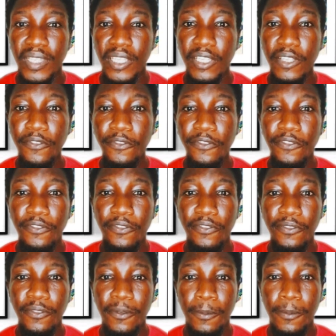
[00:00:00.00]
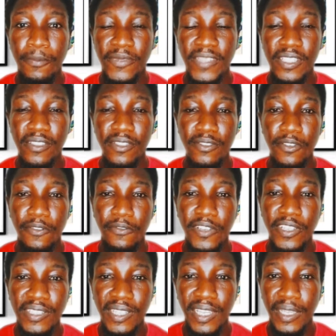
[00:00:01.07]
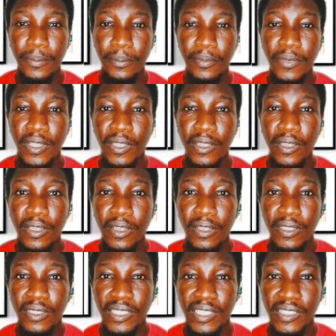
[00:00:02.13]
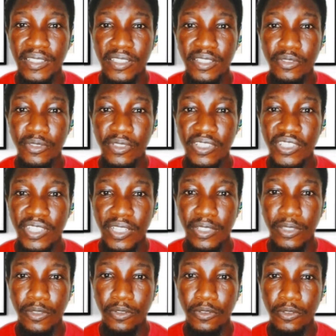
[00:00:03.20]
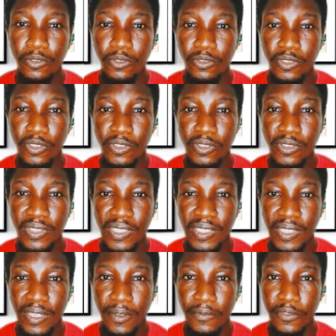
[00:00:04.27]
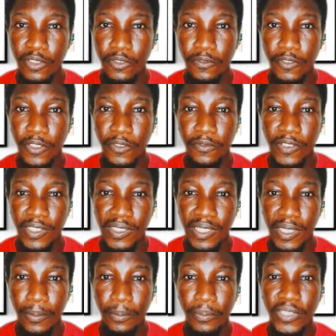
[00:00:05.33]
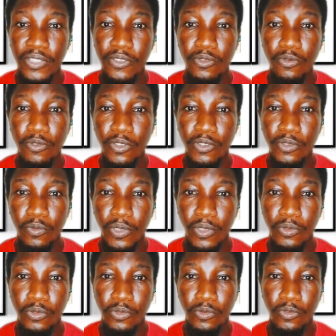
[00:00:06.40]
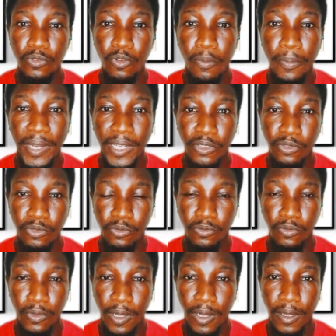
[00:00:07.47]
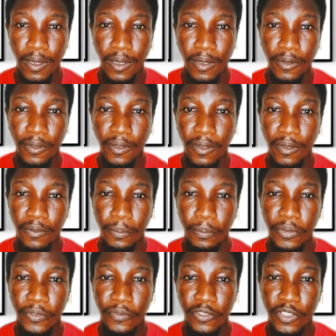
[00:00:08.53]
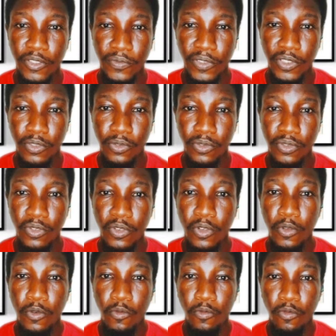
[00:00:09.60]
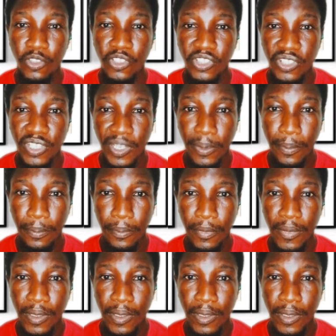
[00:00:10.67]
if this is your first time getting into this channel or you're just seeing our video for the first time, please do us well to go back to our previous videos, watch them,